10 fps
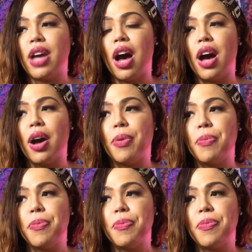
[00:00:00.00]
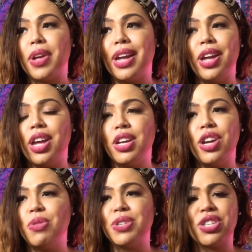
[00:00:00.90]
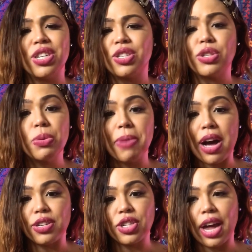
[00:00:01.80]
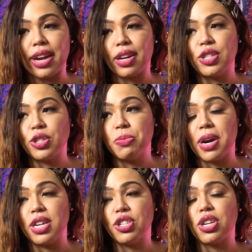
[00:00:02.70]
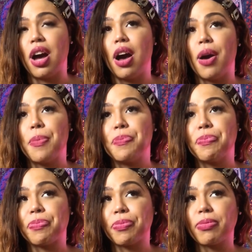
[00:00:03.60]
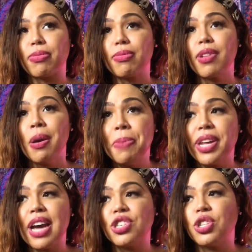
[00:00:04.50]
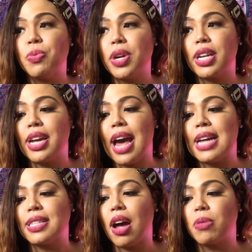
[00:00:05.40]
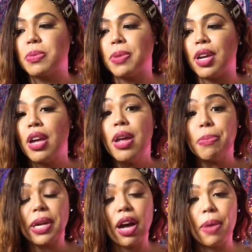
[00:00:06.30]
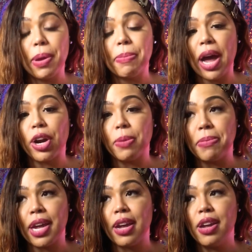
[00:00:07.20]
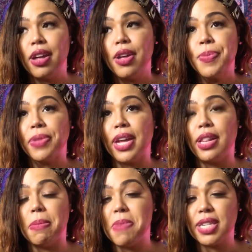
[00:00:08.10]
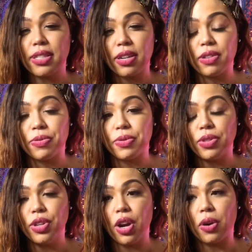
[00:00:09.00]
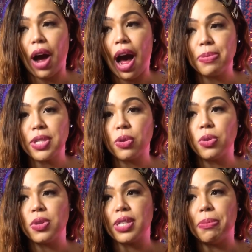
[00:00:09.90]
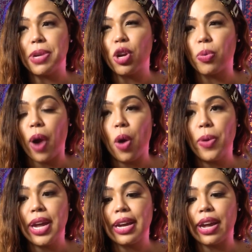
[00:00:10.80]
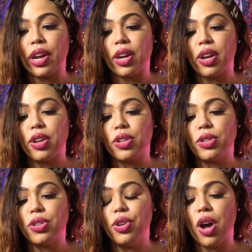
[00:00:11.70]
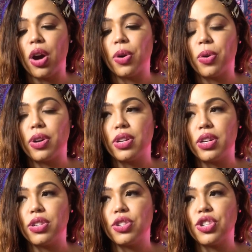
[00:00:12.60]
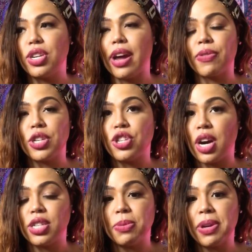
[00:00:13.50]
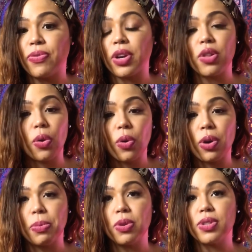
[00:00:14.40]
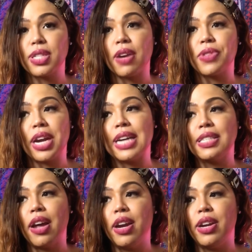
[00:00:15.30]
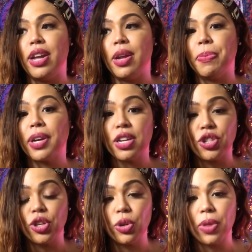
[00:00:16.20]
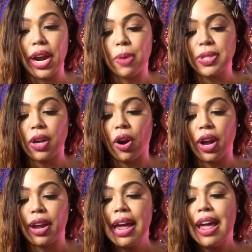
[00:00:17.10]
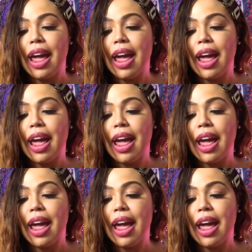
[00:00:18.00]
And it was just too much. Like, it's too much. But yeah, she really has helped me become a better me in the midst of, you know, obstacles and me growing. And, you know, she never judged me for the horrible stuff that I said and did because she knew that I was hurting.